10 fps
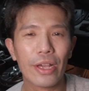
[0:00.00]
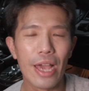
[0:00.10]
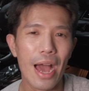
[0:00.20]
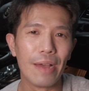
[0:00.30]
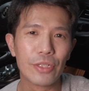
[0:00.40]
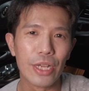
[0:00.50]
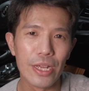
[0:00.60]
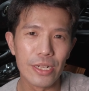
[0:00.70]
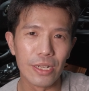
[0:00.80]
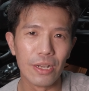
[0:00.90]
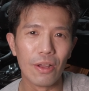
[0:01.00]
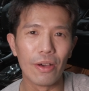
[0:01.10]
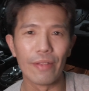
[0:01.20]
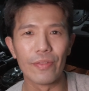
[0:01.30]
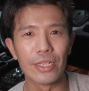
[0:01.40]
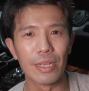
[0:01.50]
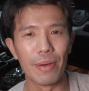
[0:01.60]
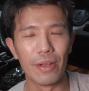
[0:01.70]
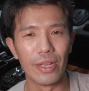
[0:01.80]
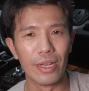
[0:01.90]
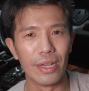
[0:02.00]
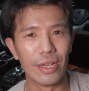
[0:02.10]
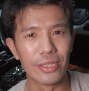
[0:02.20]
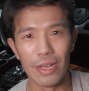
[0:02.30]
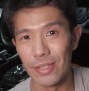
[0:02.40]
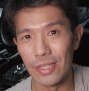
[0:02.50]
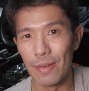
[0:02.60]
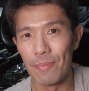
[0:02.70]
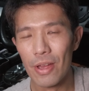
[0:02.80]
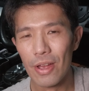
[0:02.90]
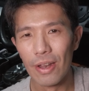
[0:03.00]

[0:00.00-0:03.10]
okay, I've changed a lot of things about the sound system.